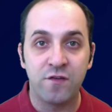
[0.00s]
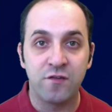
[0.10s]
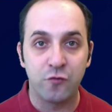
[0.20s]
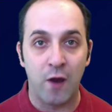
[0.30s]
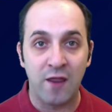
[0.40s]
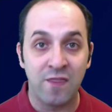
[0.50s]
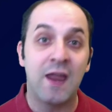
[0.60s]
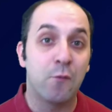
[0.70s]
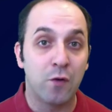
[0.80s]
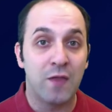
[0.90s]
strength
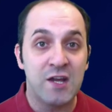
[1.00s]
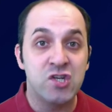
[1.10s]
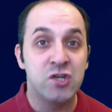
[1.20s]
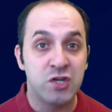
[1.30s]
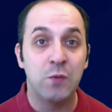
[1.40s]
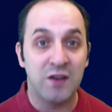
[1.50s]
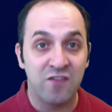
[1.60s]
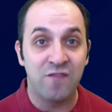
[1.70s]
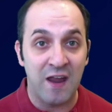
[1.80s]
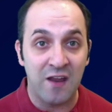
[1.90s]
in relation to its
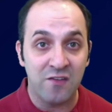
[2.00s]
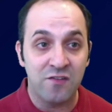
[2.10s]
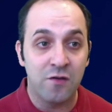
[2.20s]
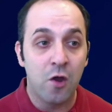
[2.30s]
phase.